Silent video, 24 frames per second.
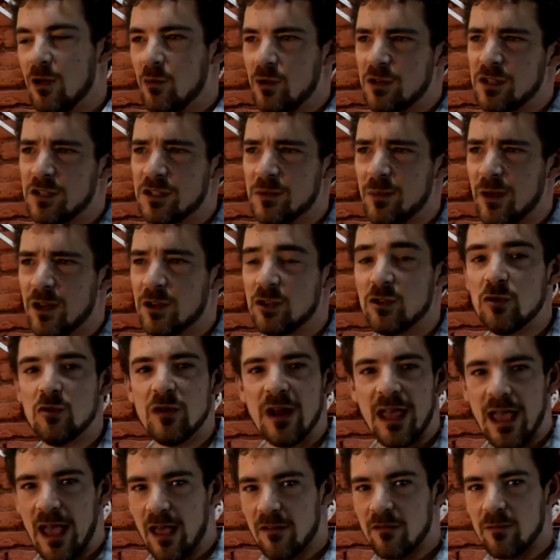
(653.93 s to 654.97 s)
which is about two
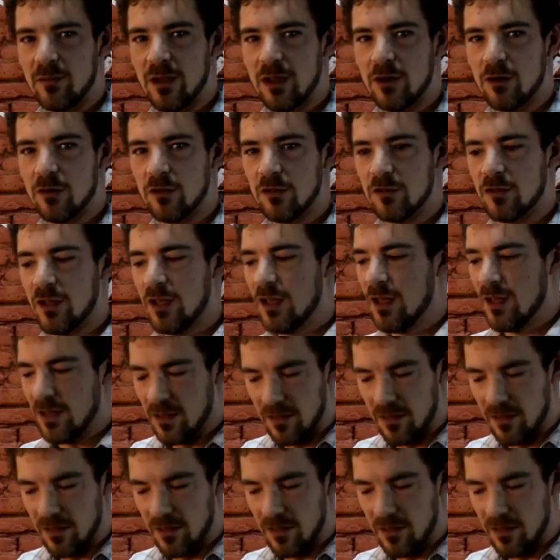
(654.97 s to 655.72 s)
and a half meters,